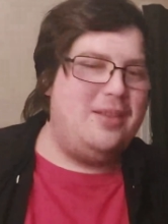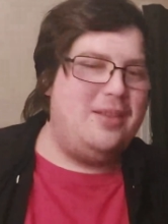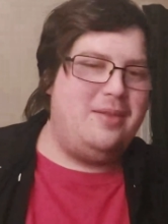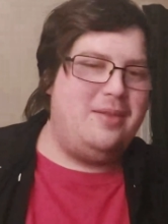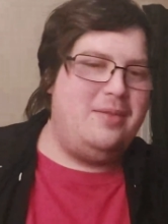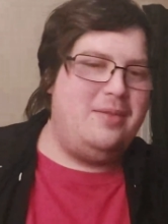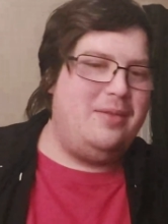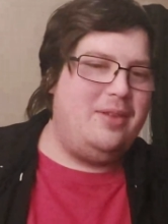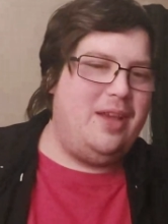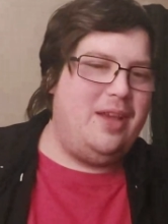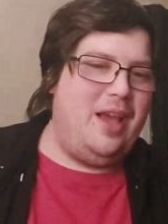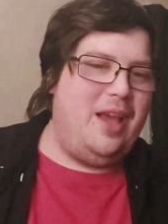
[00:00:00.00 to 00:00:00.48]

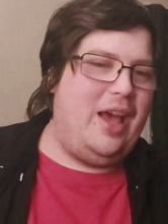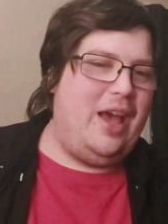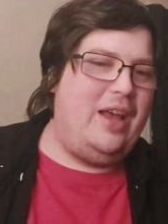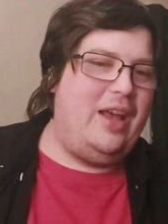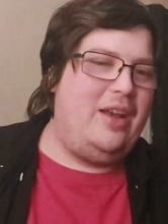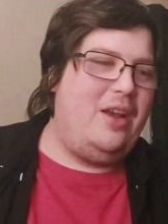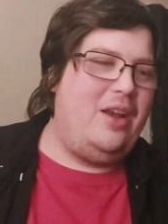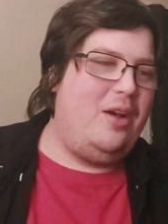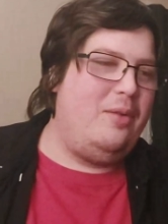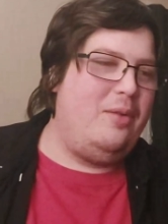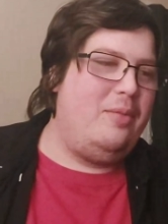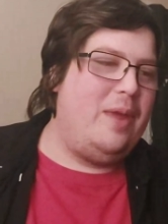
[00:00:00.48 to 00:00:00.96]
I don't know,
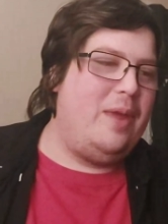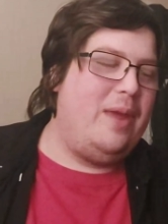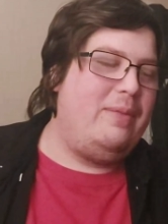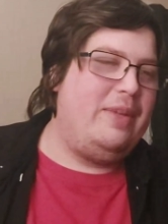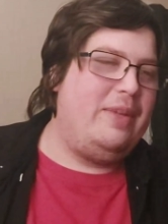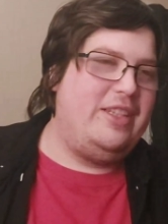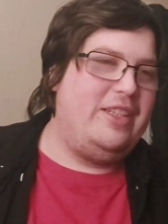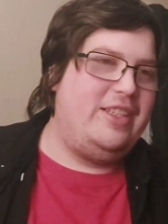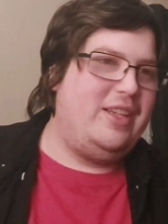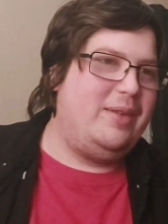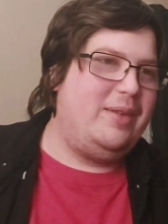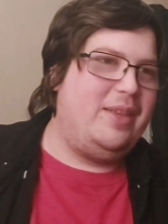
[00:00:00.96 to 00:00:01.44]
maybe
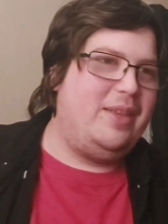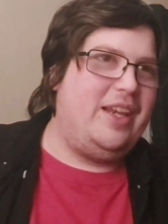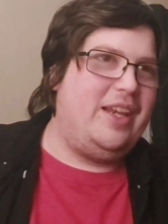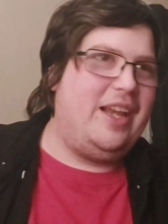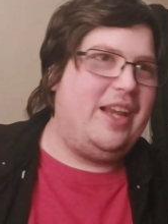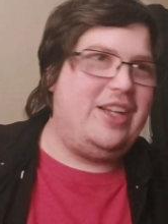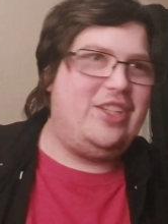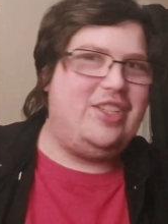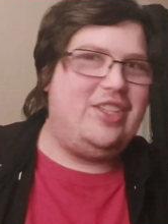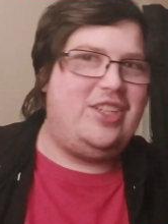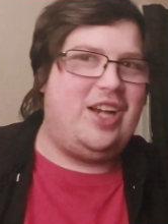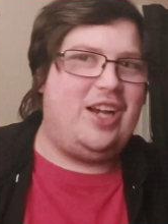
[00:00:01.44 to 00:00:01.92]
something gets
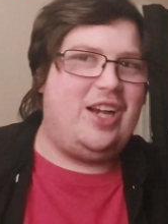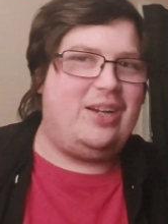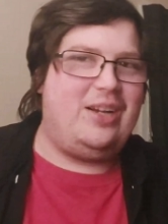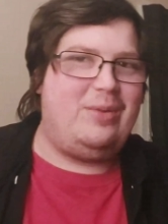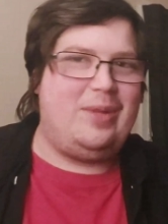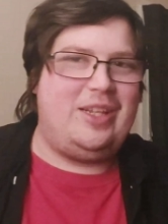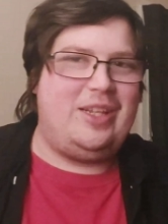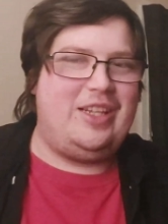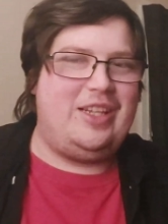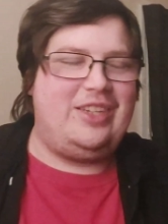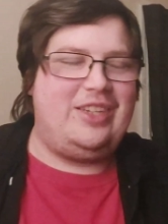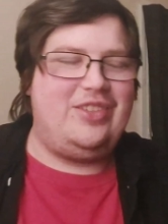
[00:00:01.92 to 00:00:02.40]
shocked with
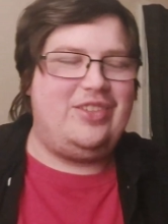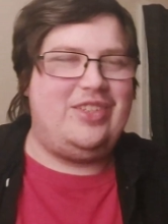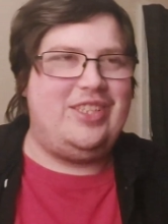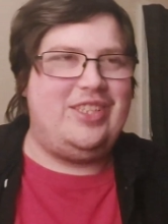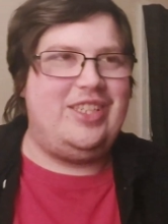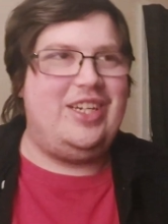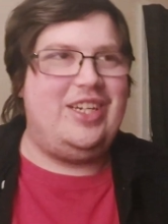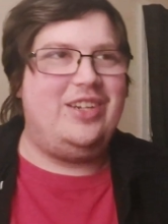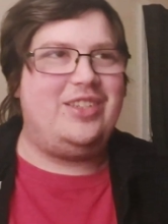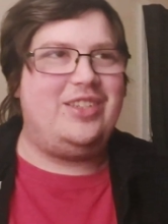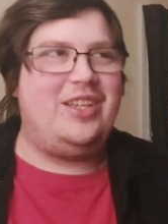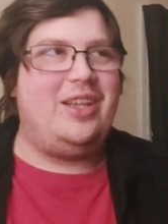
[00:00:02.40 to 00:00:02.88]
electricity or
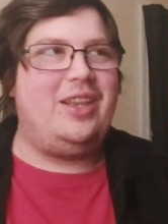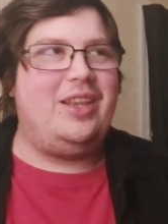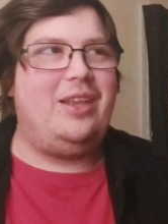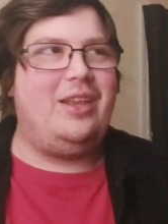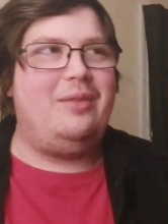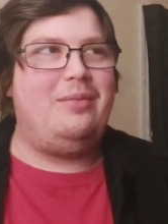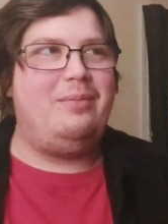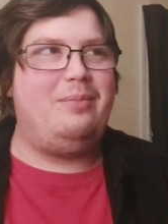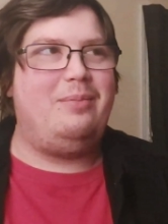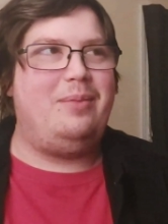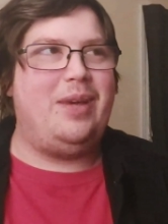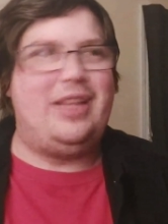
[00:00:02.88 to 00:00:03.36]
something, but
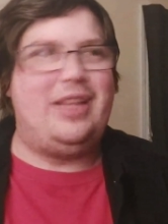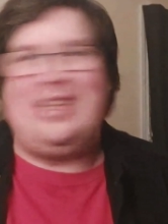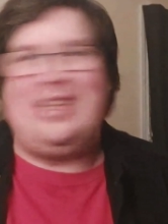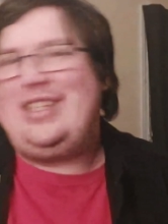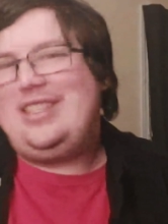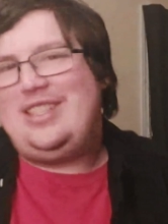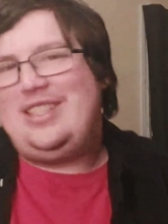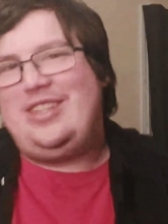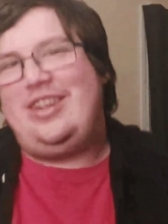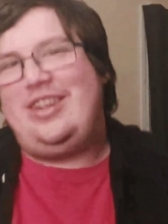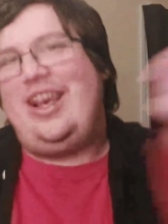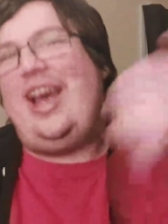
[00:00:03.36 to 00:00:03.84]
at least you'll
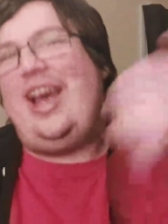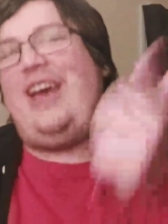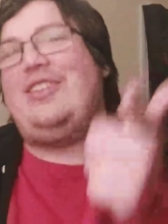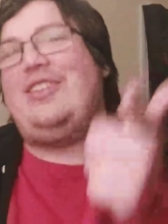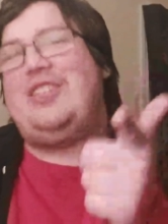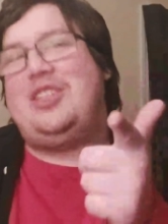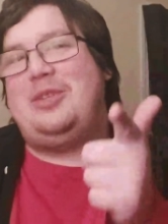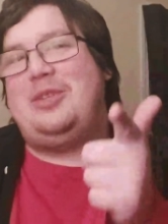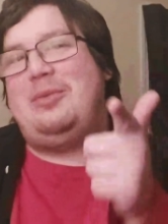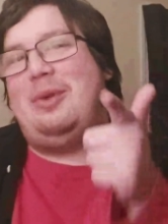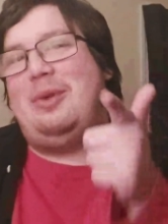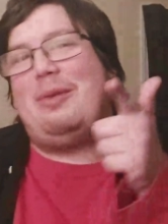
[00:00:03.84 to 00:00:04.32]
have Super
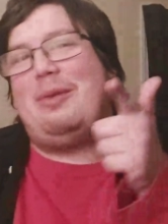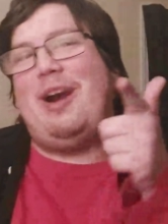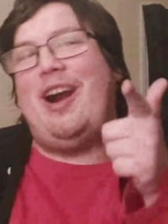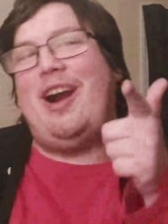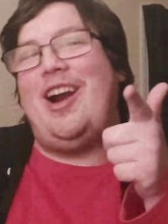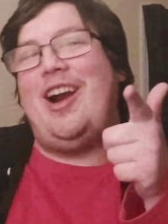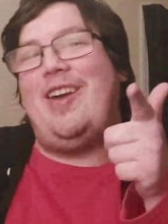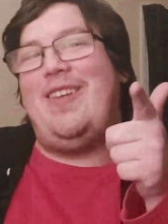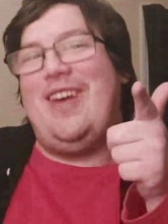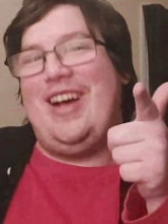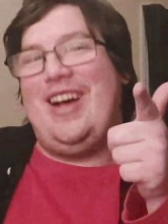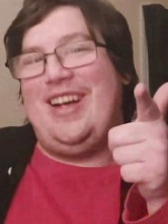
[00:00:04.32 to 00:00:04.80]
Mario
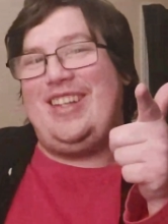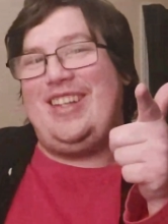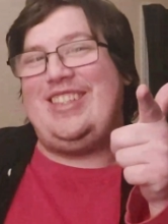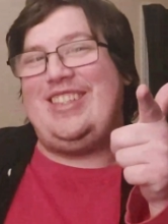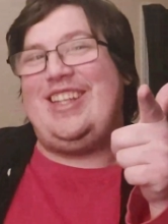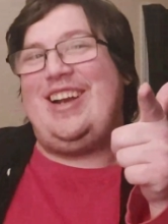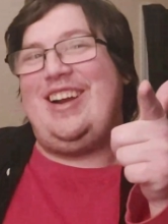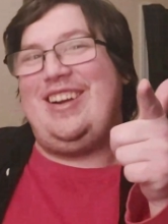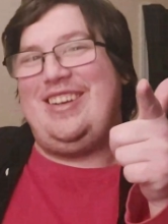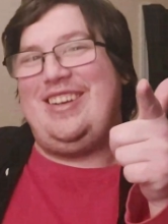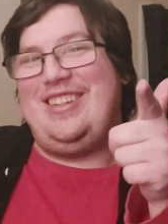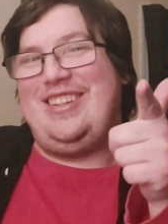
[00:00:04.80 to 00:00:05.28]
All-Star.
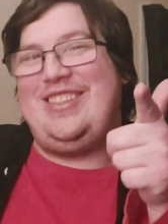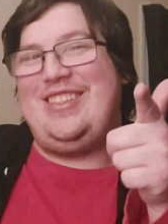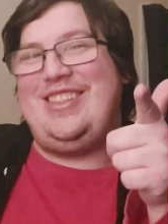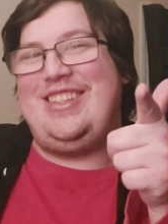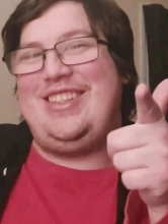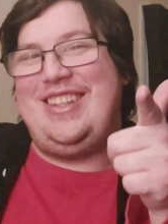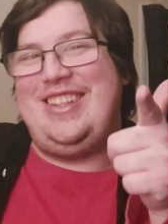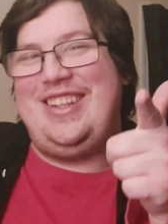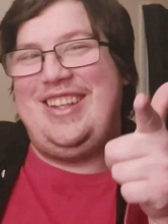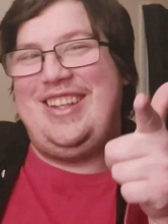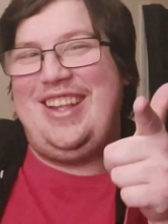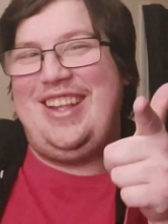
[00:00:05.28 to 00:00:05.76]

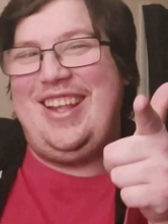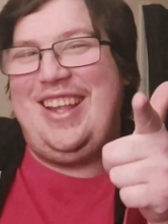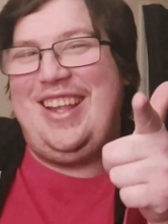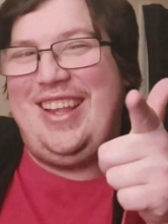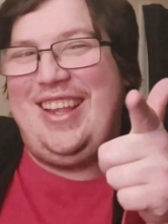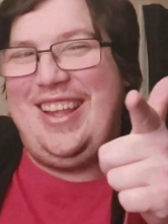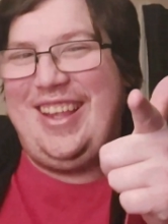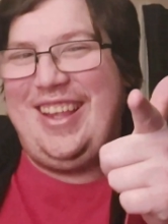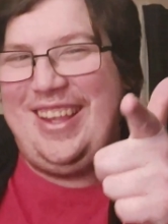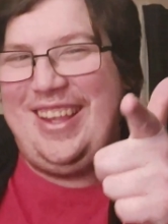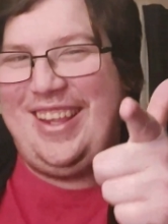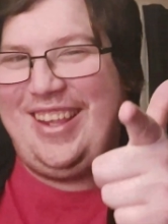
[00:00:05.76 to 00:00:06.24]

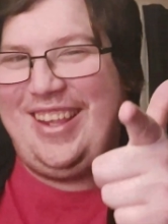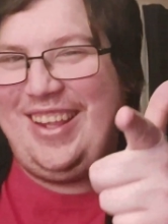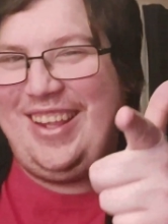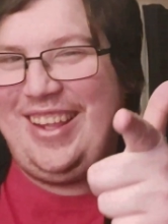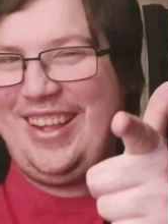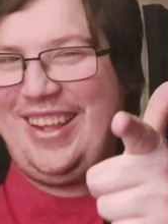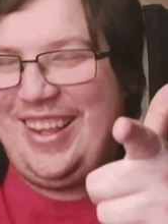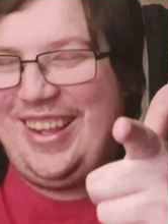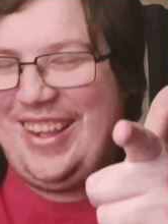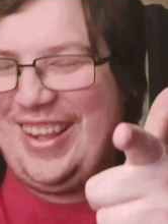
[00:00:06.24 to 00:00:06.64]
Yep. Or